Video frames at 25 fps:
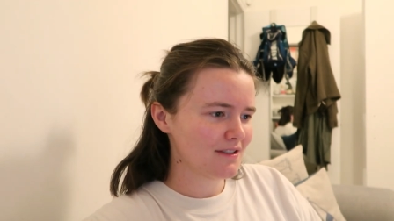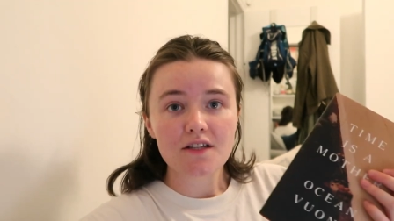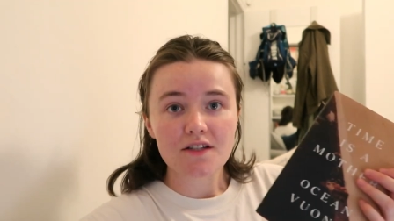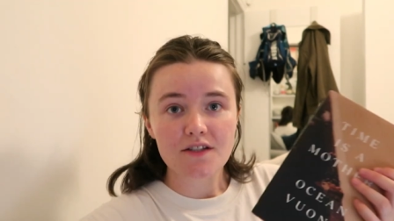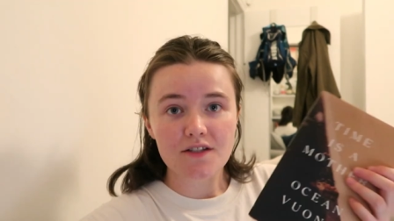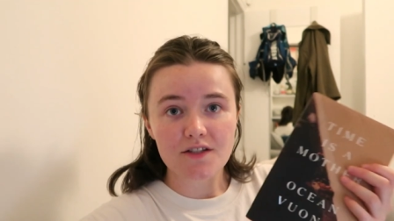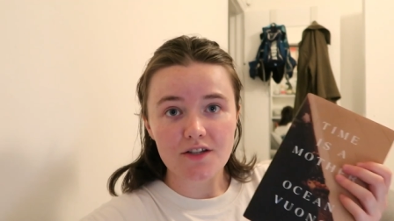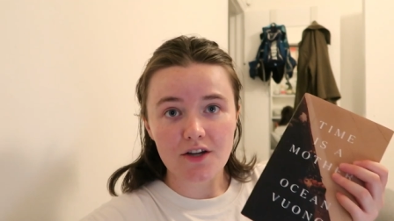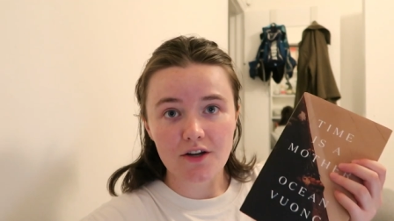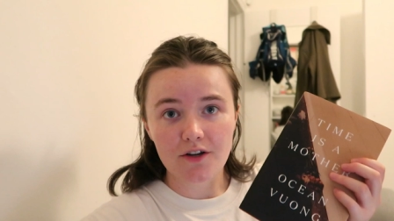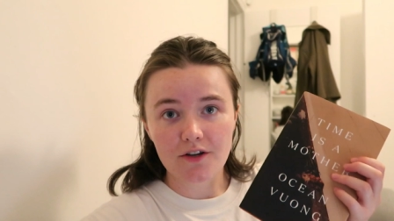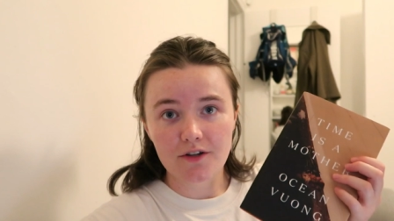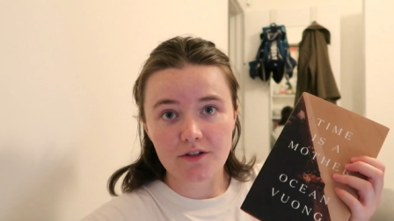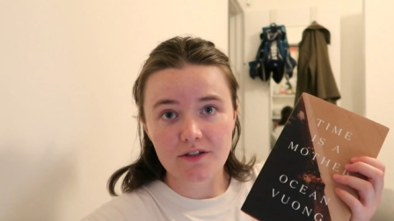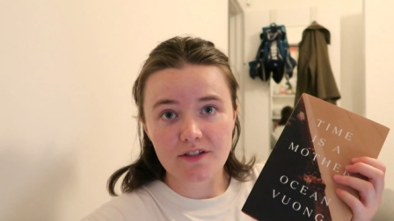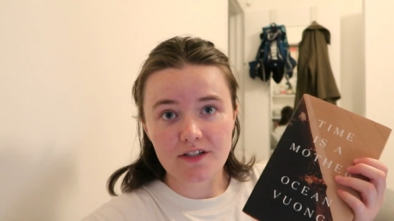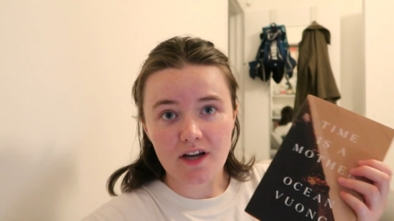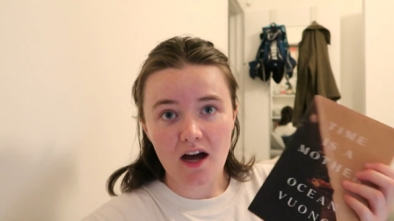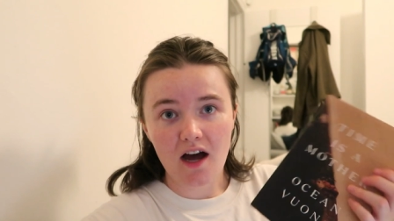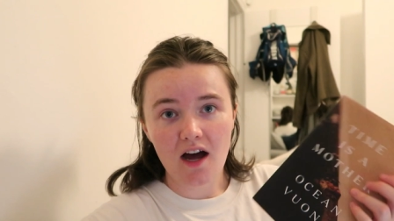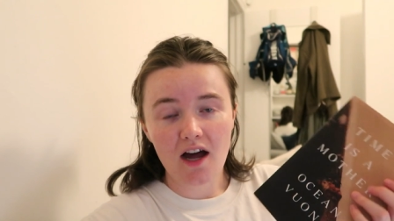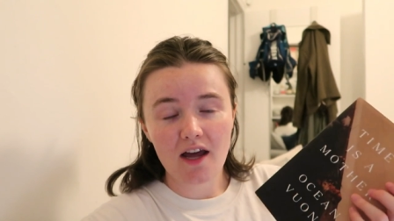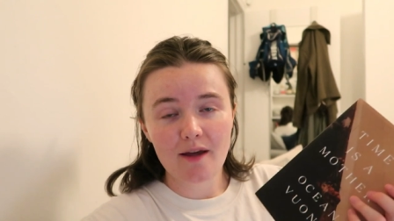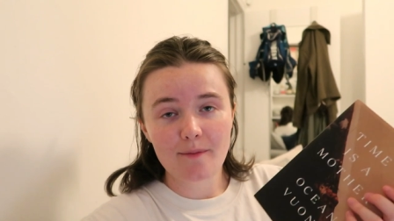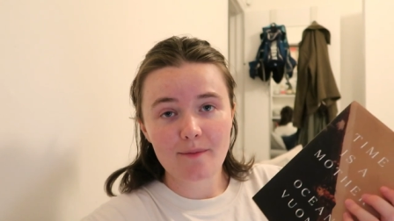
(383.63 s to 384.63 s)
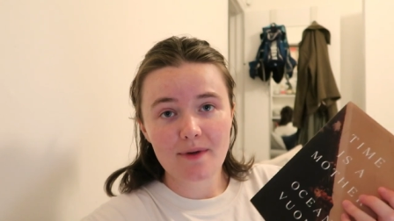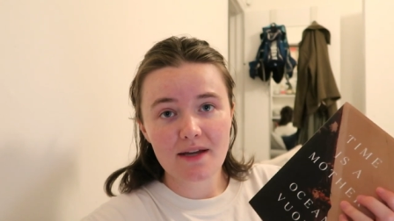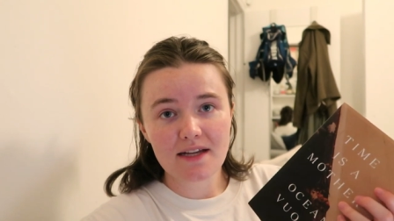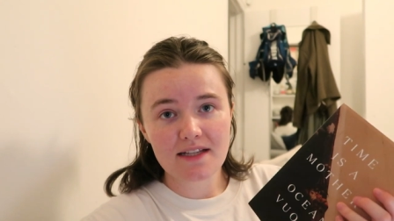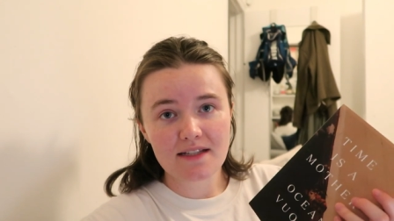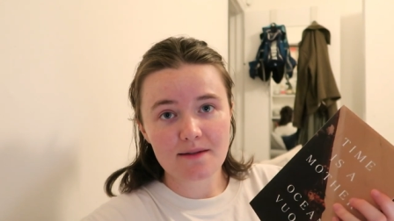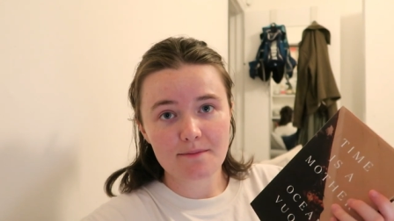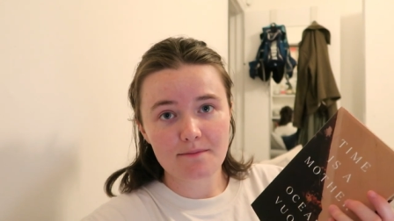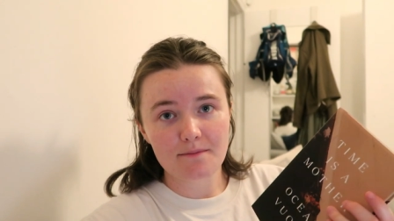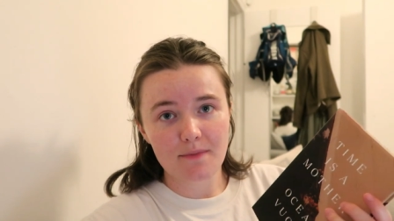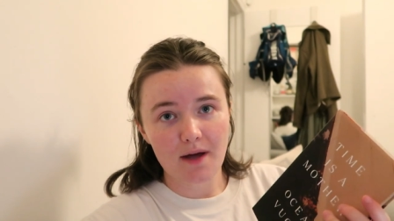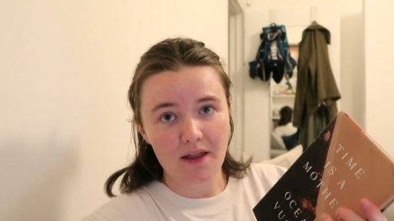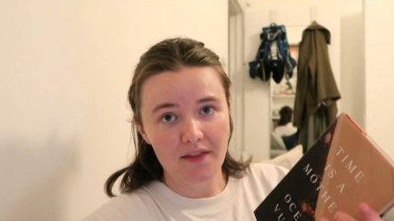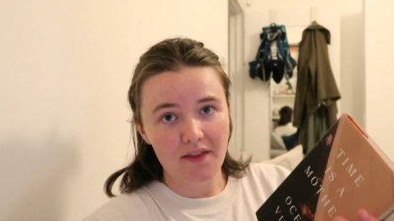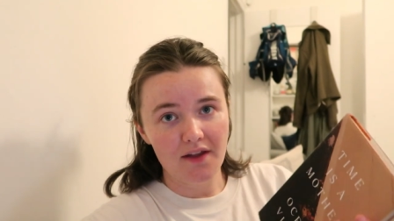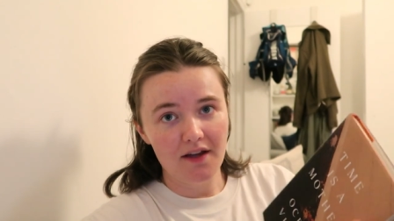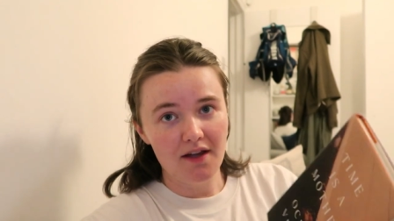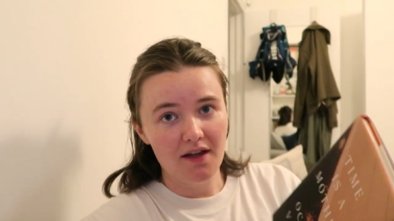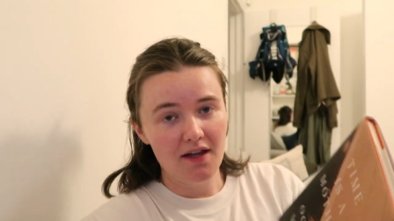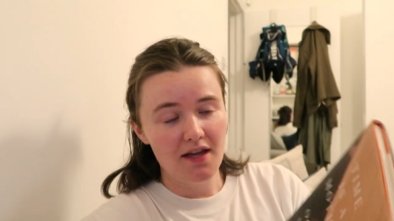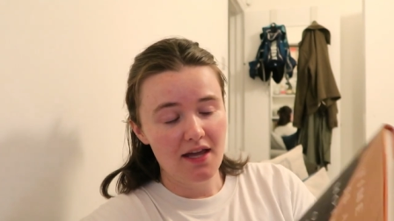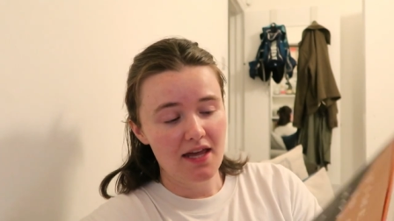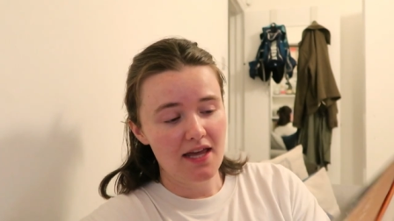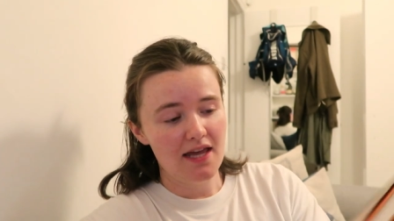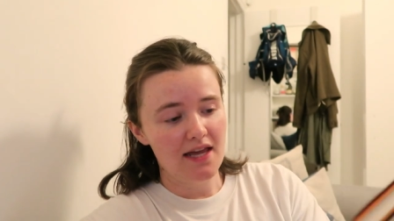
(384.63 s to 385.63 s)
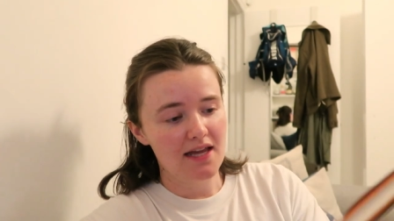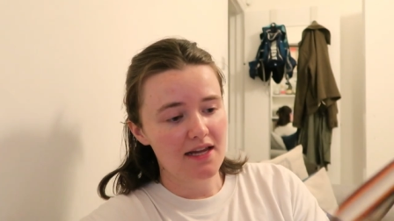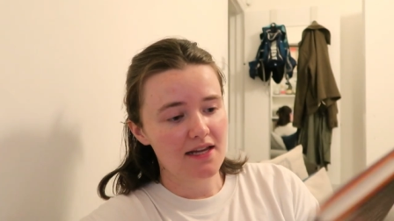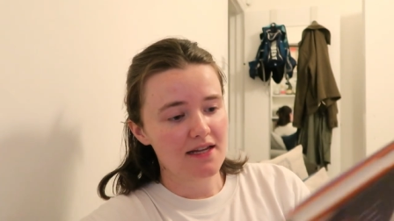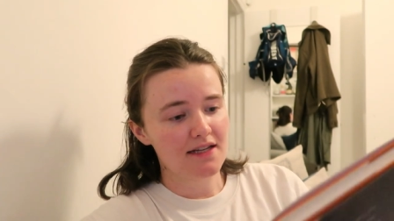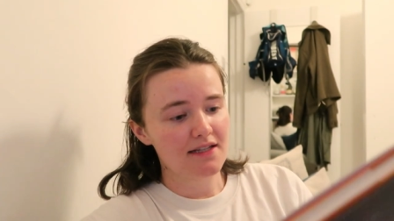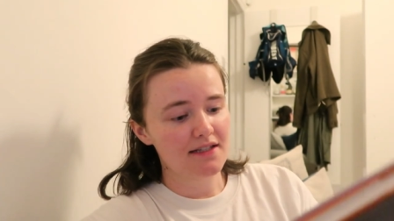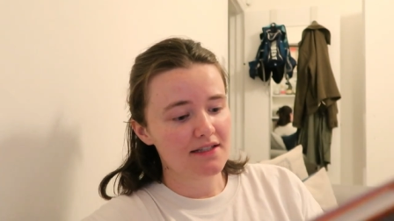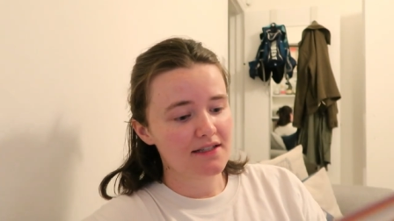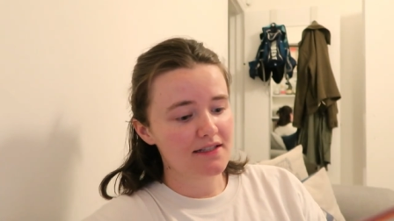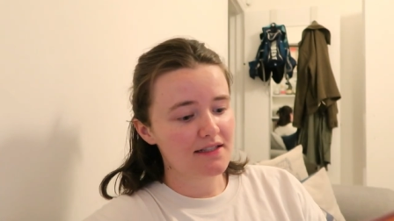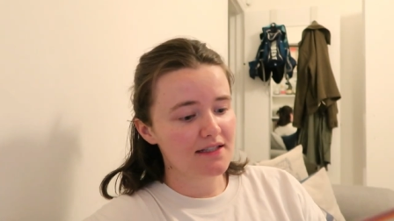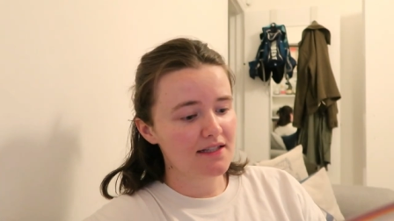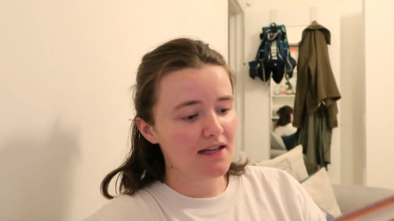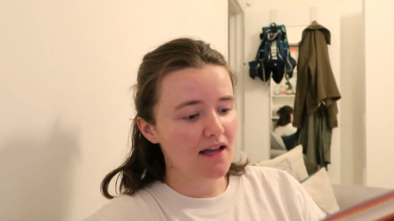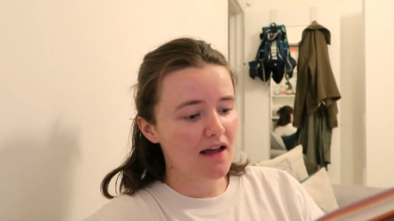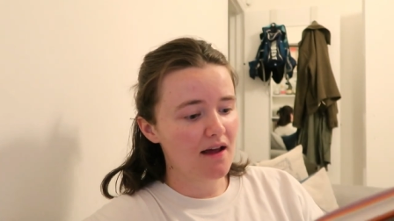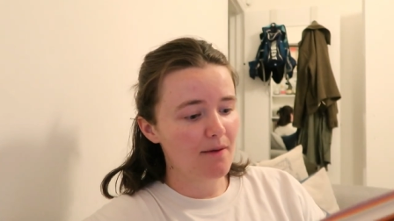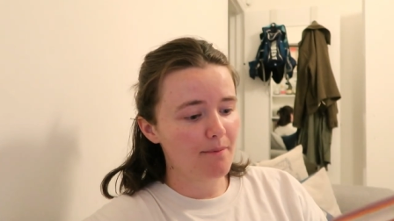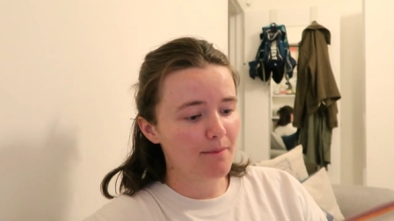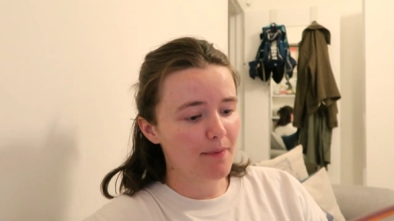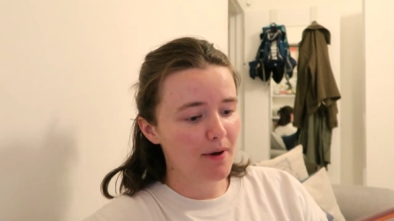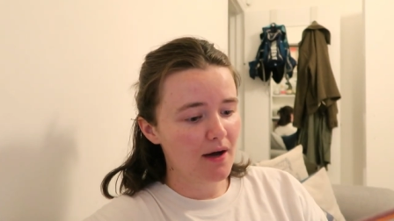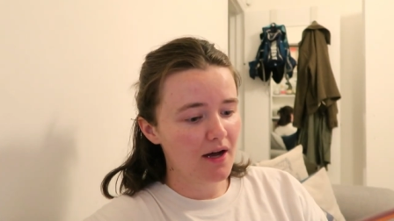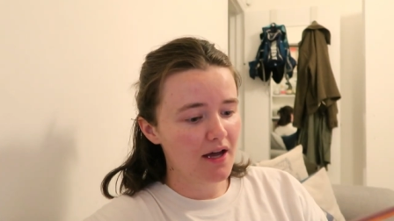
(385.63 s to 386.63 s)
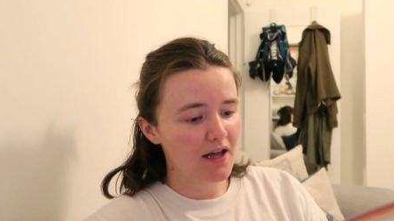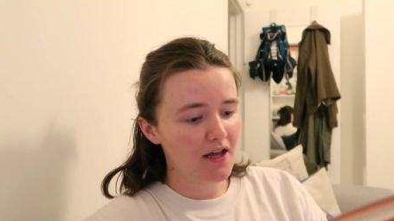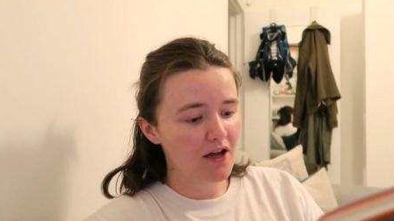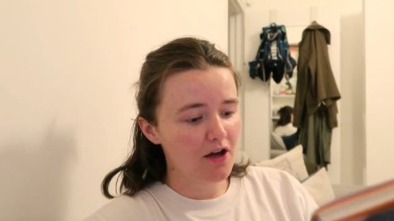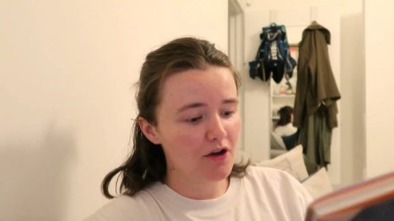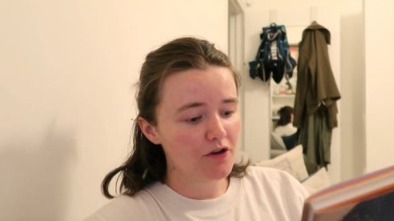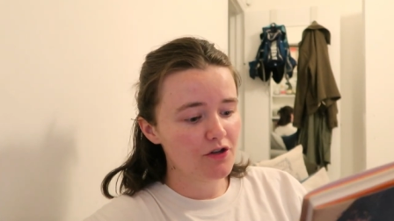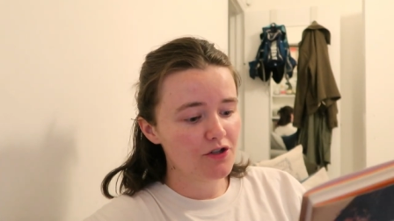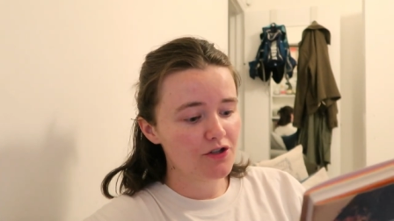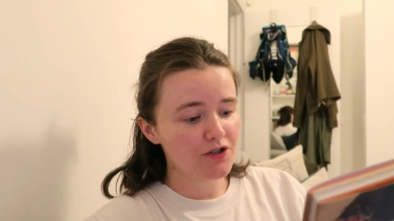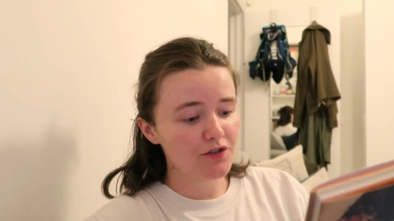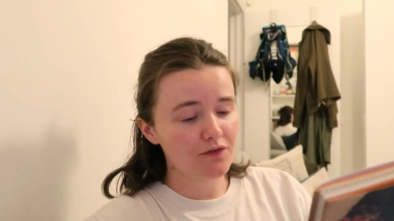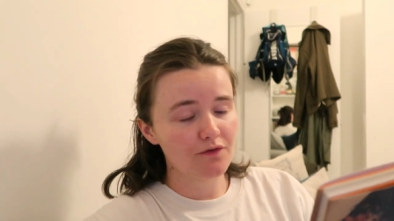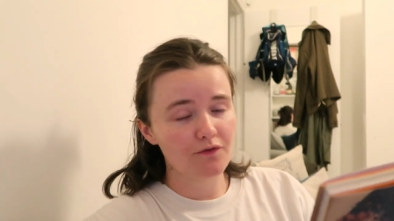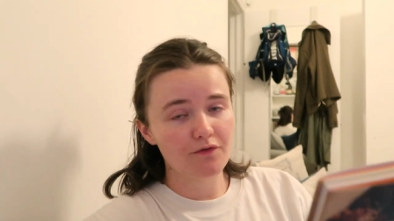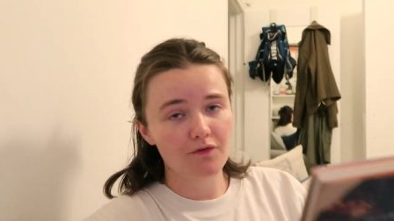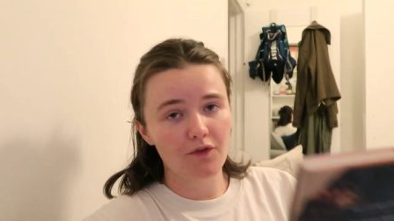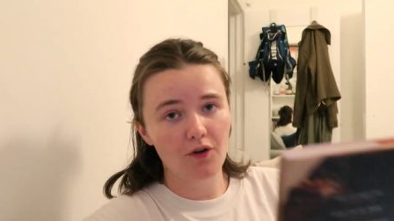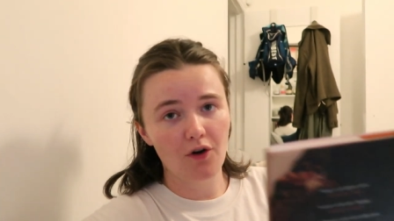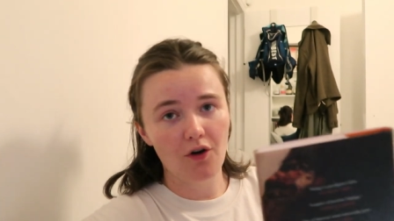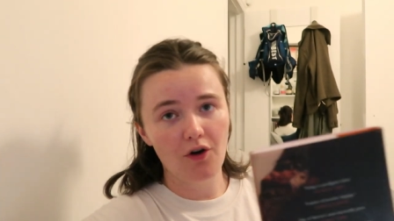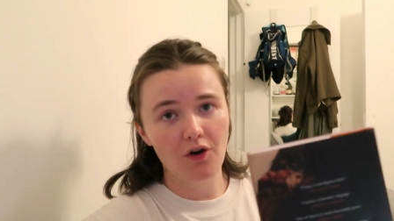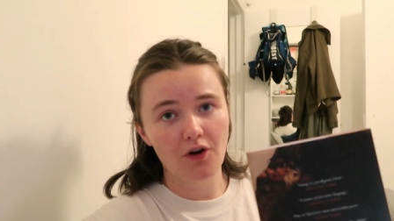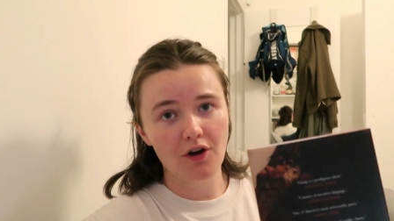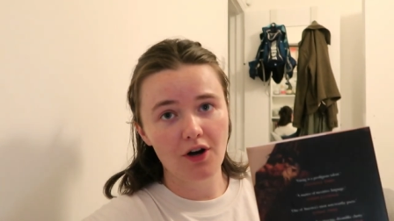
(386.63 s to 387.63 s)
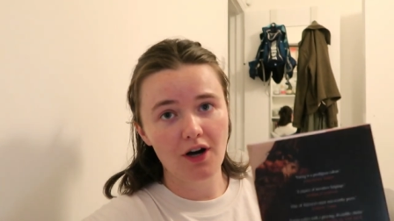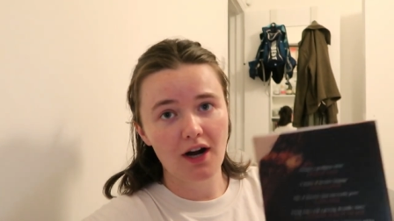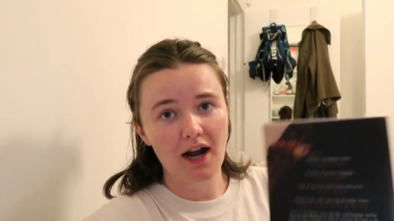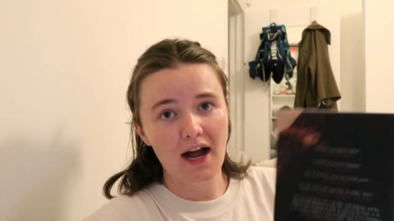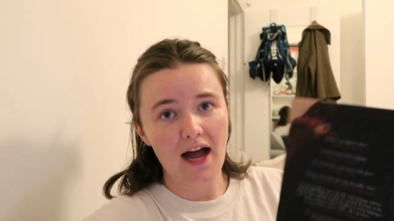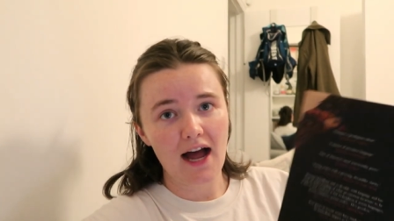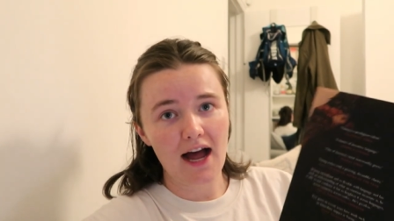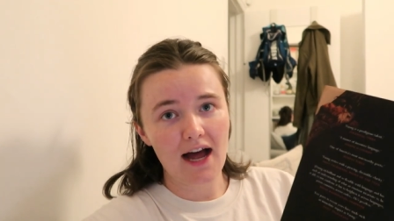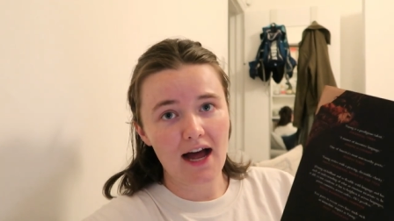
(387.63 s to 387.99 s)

So Time is a Mother is by Ocean Vuong,